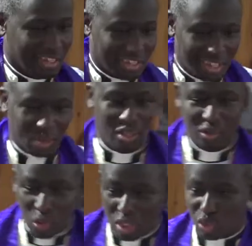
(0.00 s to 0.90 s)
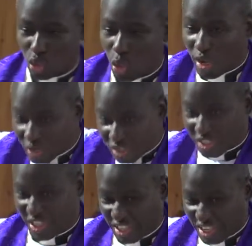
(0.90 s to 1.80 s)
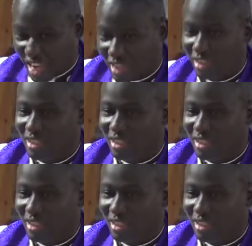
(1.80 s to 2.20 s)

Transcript: He, the, the, the true one is here.